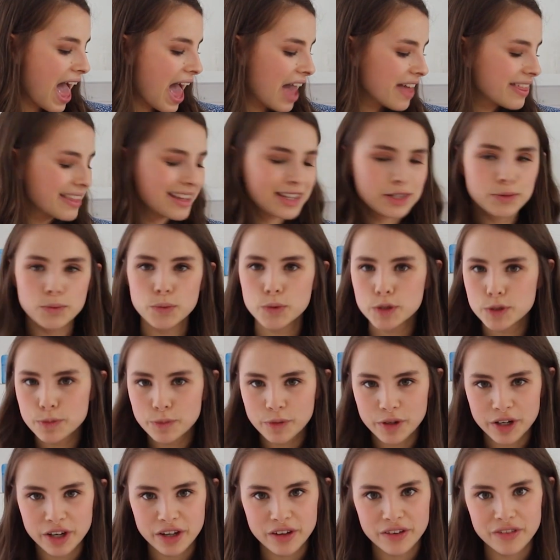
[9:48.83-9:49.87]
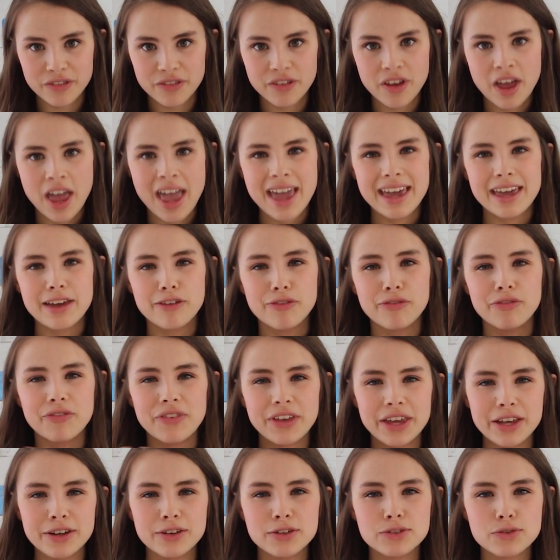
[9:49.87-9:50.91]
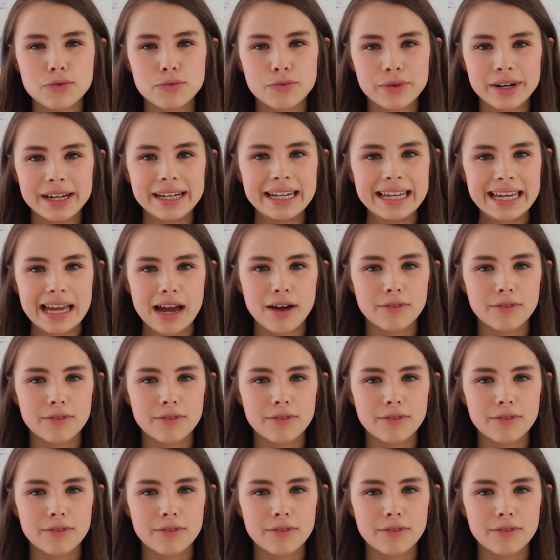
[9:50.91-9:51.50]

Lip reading: I think it's waterproof. it feels really